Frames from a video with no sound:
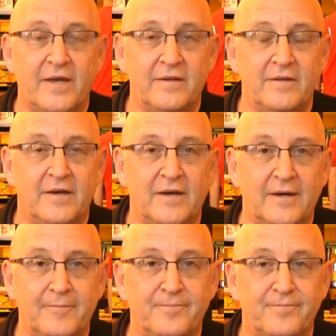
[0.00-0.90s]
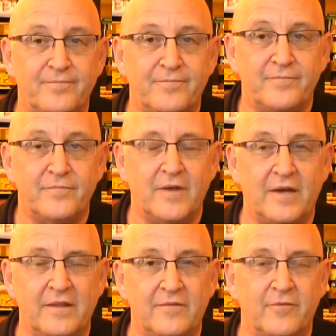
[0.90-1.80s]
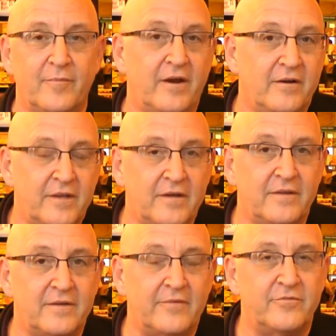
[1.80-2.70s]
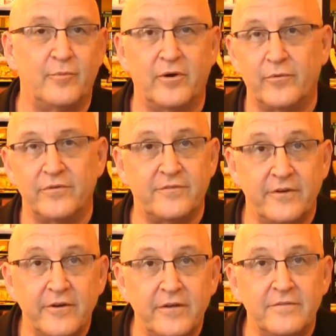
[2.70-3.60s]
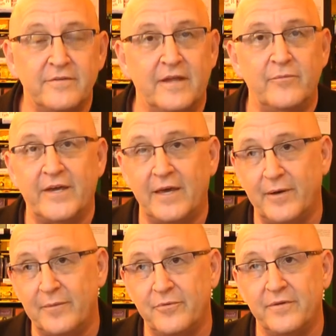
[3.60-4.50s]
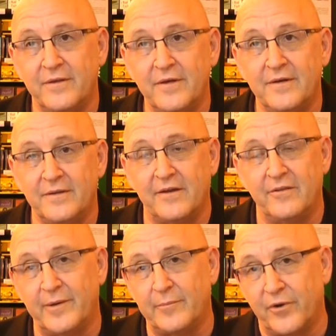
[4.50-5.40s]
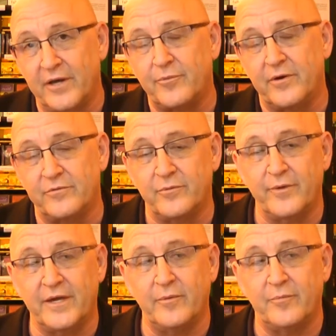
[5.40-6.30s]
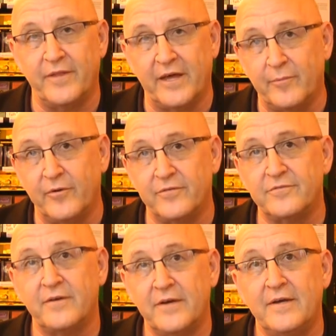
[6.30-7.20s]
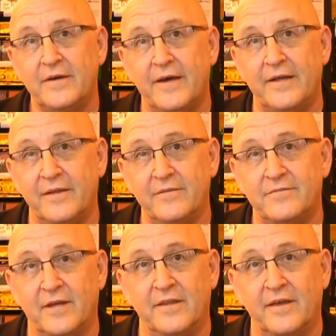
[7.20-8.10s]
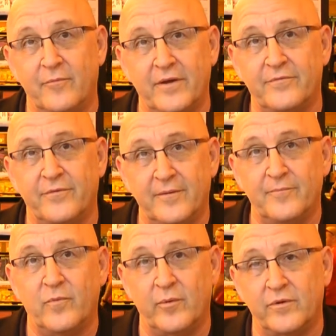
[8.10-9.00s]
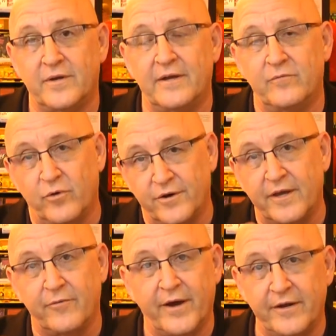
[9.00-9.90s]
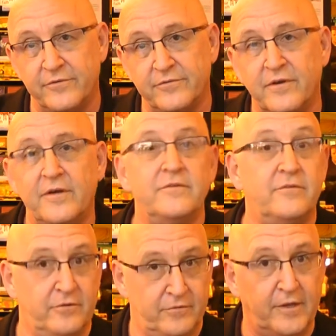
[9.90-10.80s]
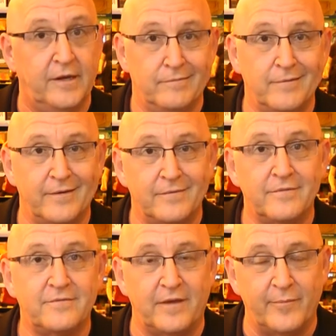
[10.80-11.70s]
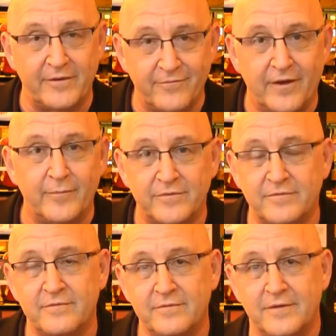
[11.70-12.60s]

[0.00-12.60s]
And then from there, they gave us more and more series, and then we came up with kind of the big break point was when we came up with Animorphs, and then suddenly it went from we were kind of working writers to like semi-famous,